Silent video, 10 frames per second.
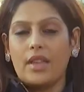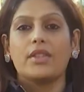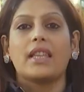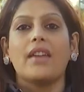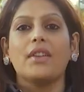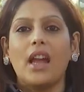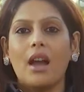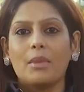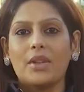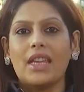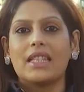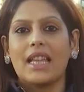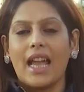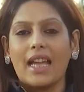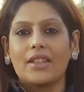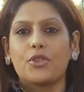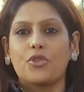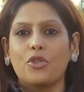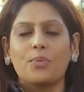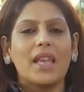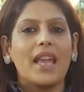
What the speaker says: There is heavy armory, tanks, troops,